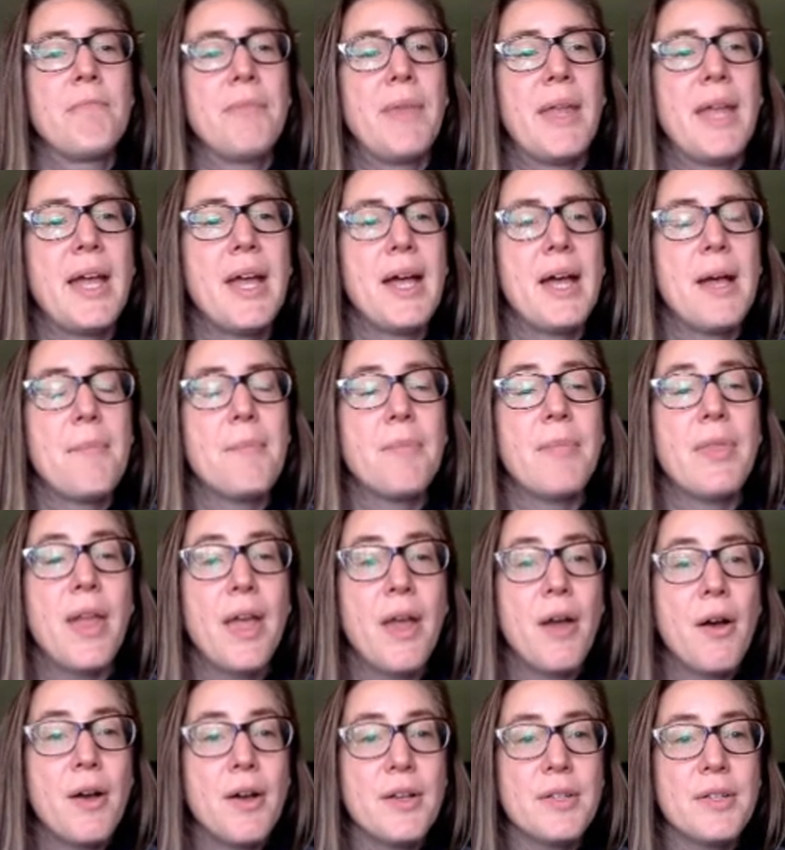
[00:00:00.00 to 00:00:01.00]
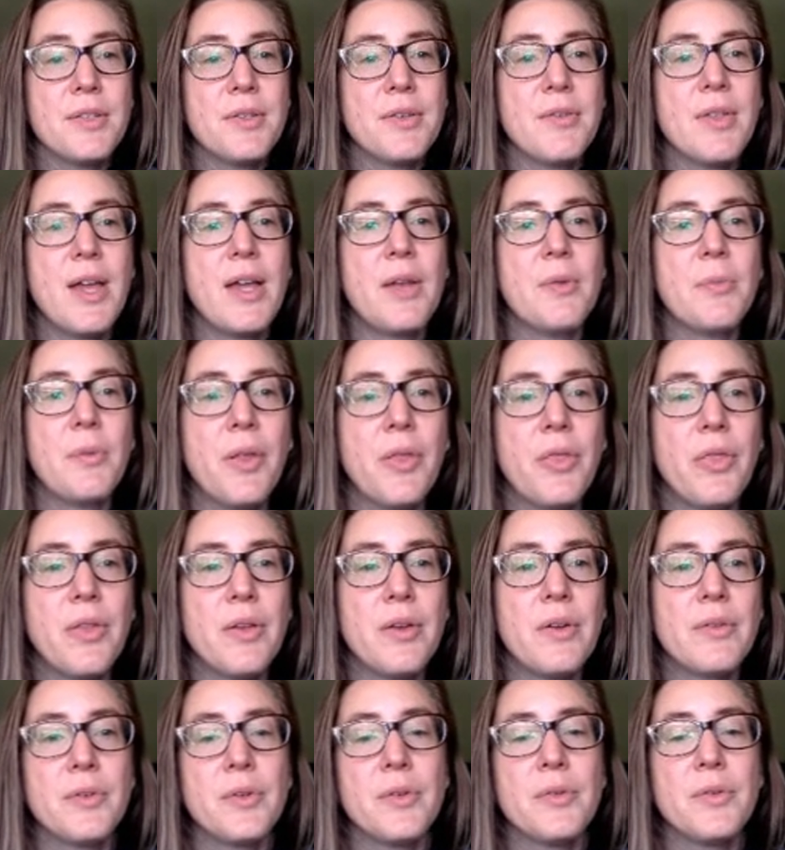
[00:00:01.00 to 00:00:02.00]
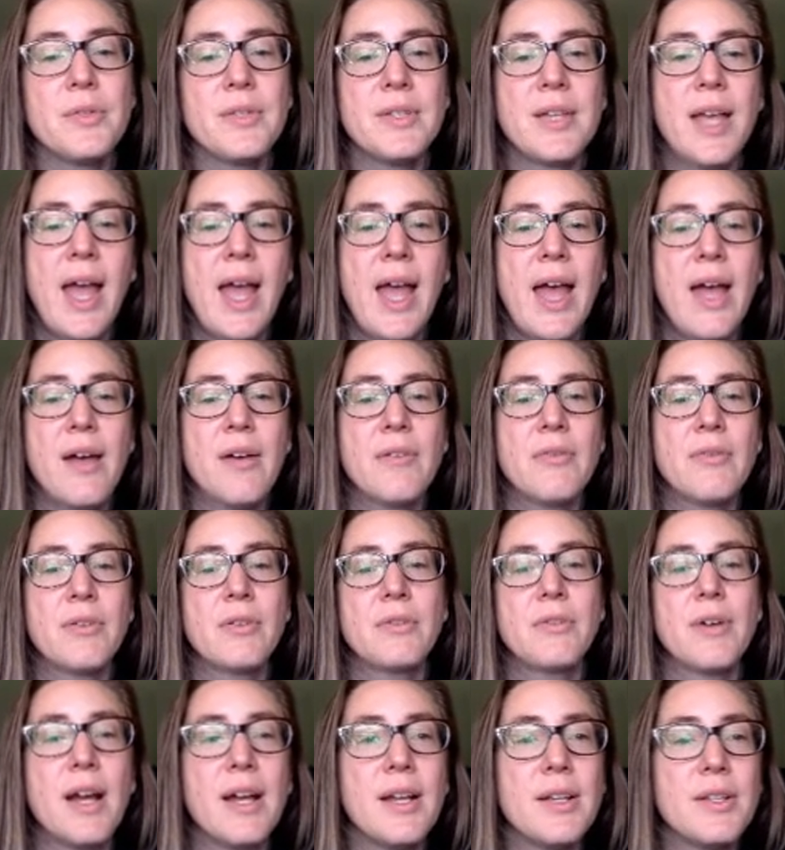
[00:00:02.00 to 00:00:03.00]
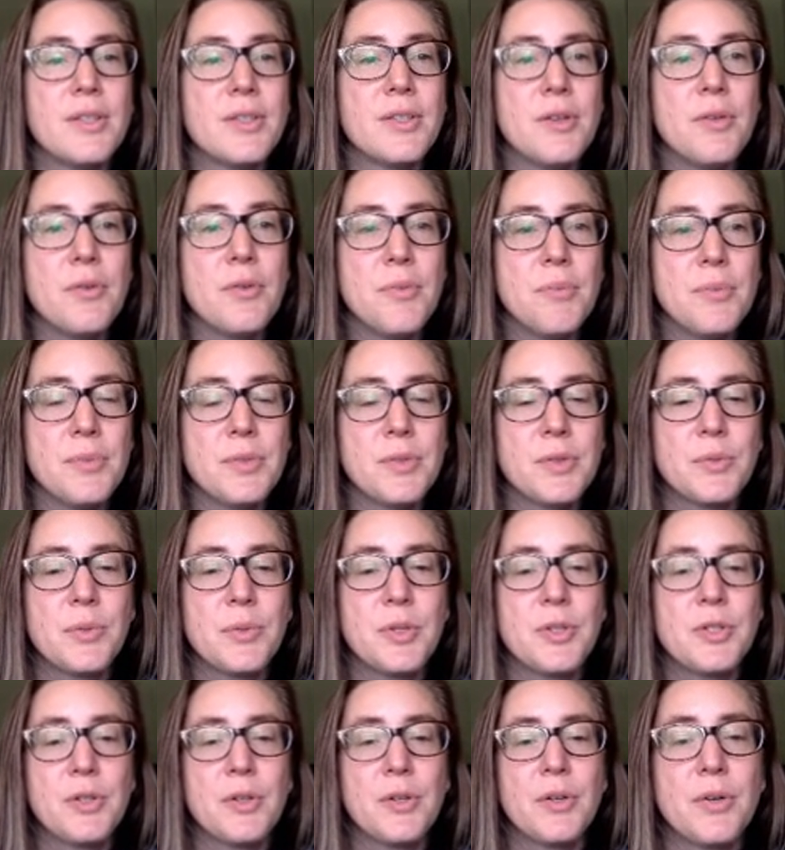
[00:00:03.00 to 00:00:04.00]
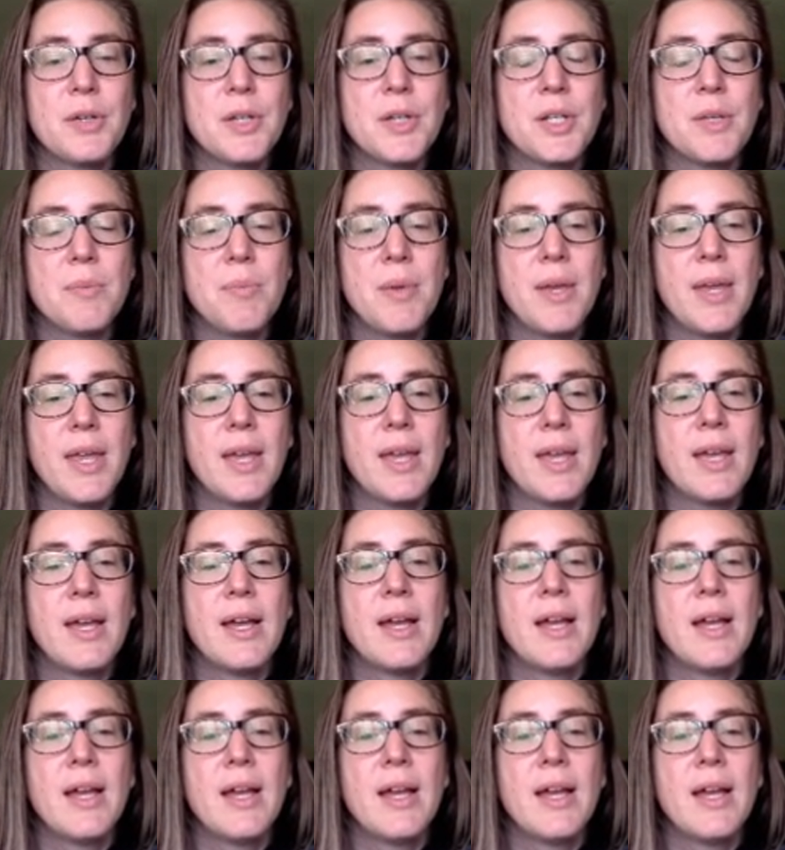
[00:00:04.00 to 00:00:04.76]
They also then, with their roots, have rhizomes, which are going to be